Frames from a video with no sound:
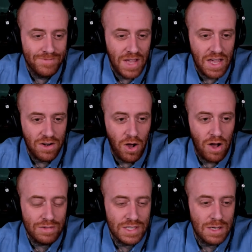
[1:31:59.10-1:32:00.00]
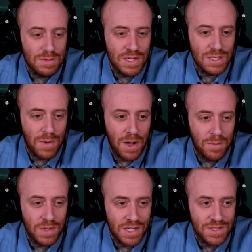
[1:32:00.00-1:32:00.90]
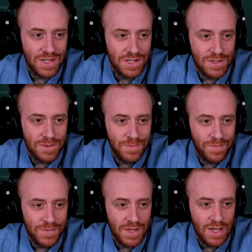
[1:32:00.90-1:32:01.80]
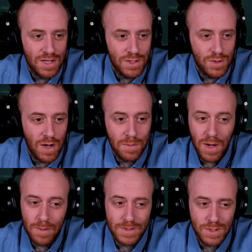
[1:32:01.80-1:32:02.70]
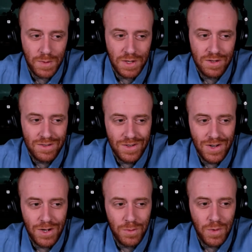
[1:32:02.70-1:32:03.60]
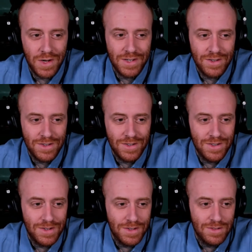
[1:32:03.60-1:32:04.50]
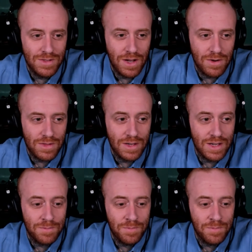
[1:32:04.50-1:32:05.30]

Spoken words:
and oftentimes it is about predestination. So I'm up to speed on what they are thinking.